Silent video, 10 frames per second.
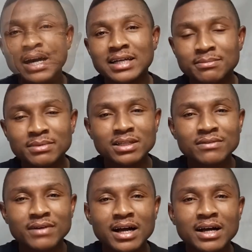As a
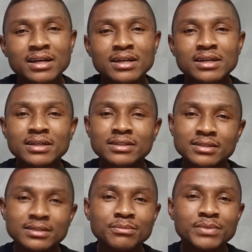believer, it
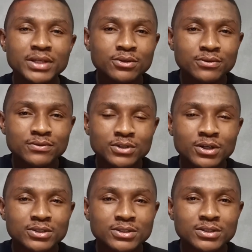behooves
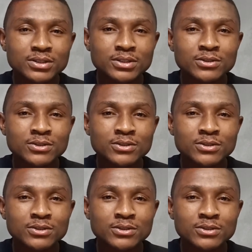us